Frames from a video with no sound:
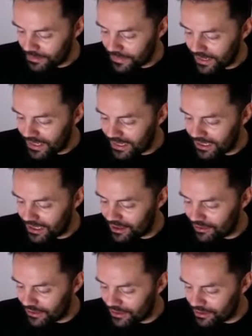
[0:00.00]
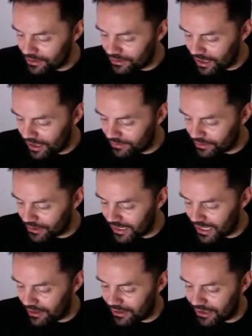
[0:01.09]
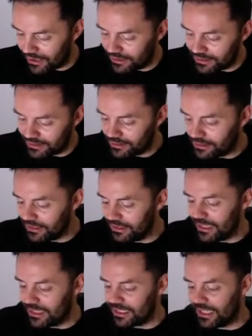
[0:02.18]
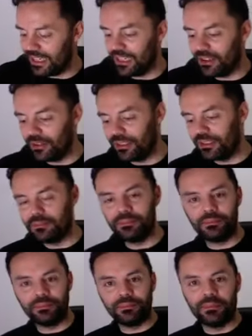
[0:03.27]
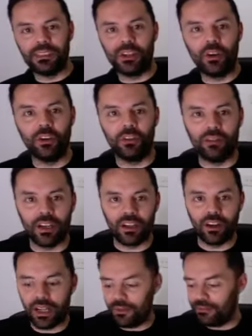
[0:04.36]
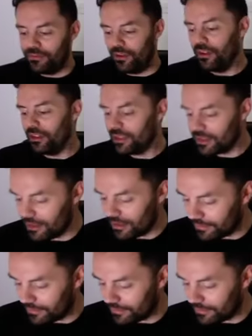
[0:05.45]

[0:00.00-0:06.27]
Heading over to Eiffel Tower. Let's get into it. Who have I got up first?